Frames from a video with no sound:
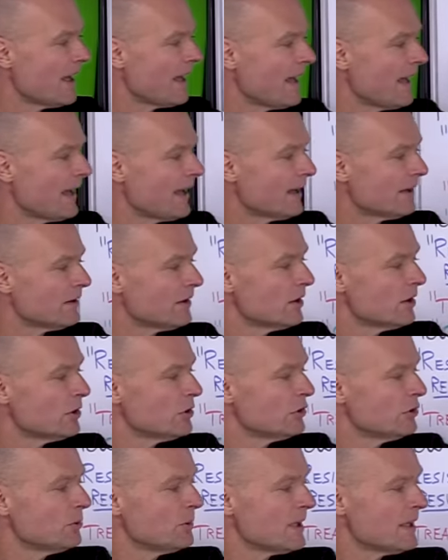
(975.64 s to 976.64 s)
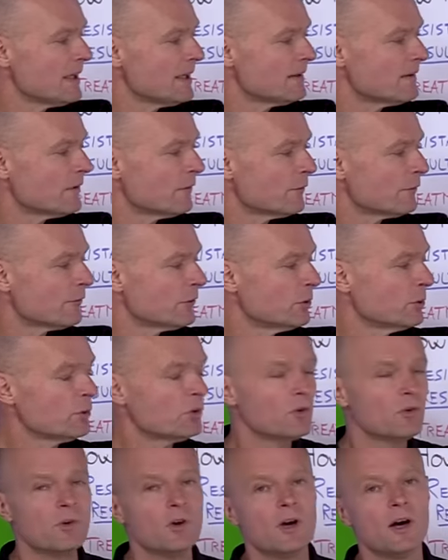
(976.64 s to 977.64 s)
and you eat
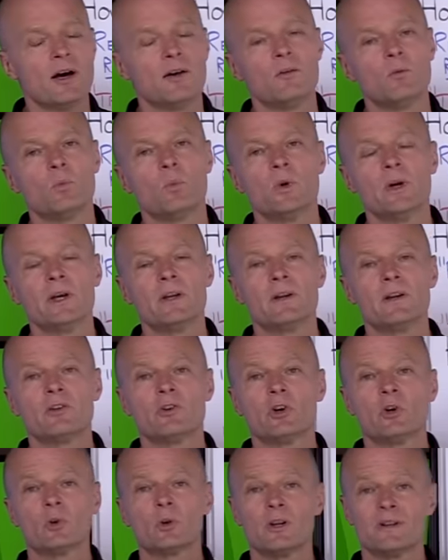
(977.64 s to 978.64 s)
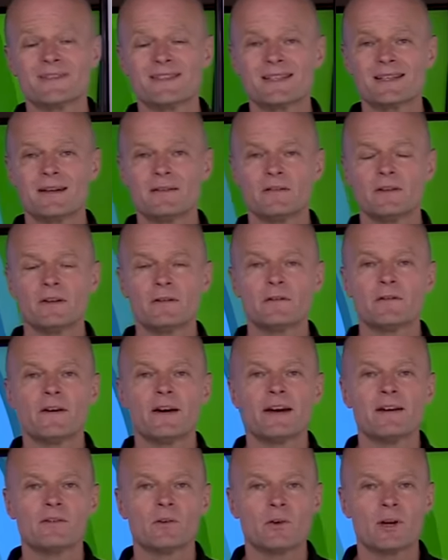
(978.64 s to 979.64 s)
fruit with a total of
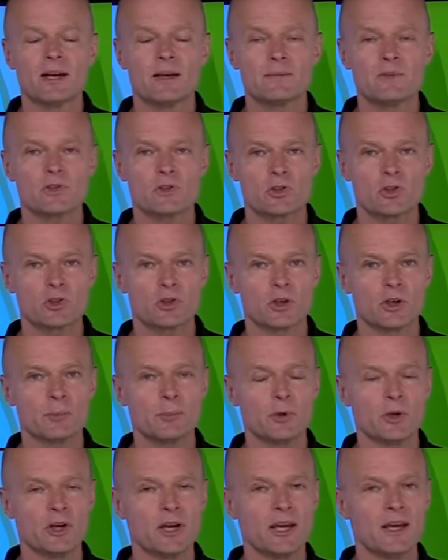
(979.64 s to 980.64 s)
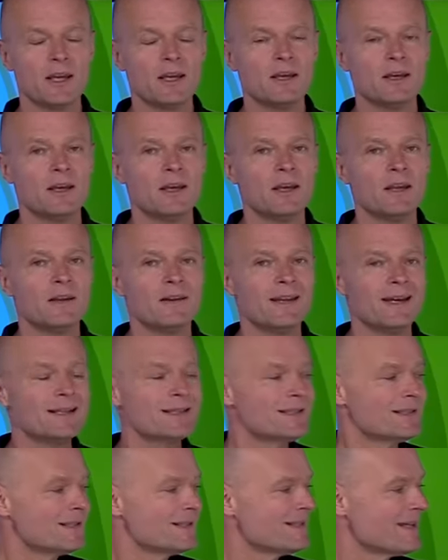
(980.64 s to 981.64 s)
75 grams of sugar per day,
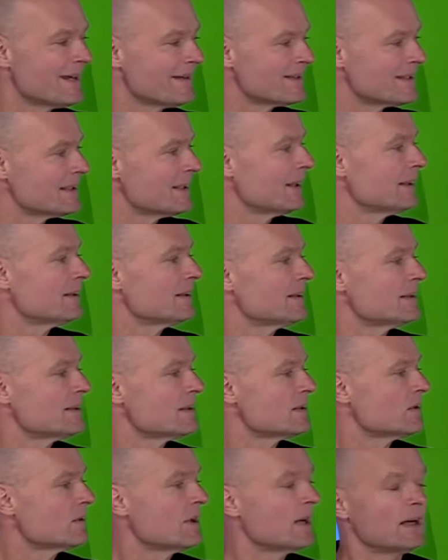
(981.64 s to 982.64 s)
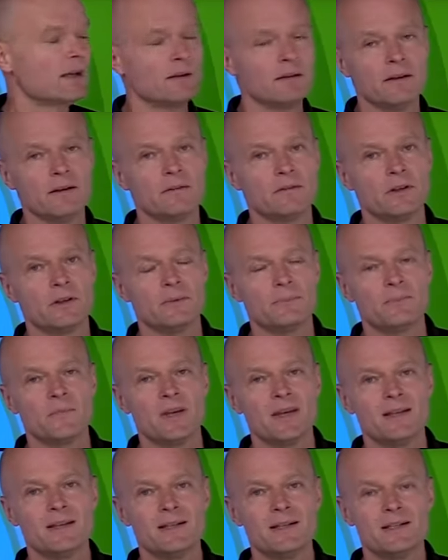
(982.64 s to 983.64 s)
that's a death sentence to that liver.
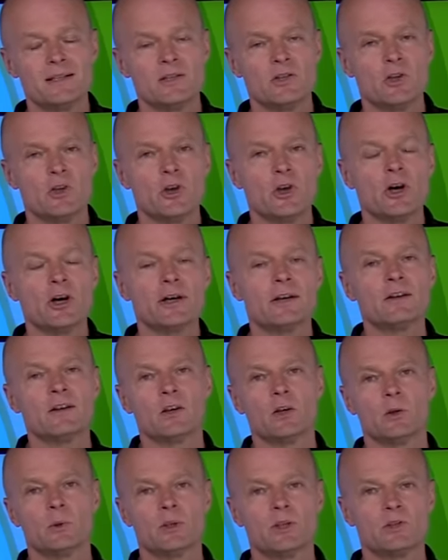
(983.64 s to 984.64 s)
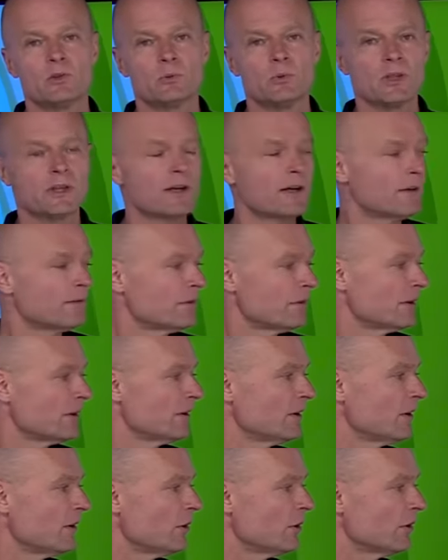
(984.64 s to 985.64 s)
It is not going to
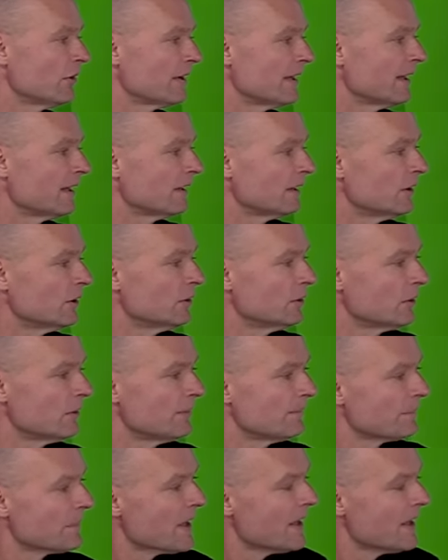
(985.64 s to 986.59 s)
recover on that load.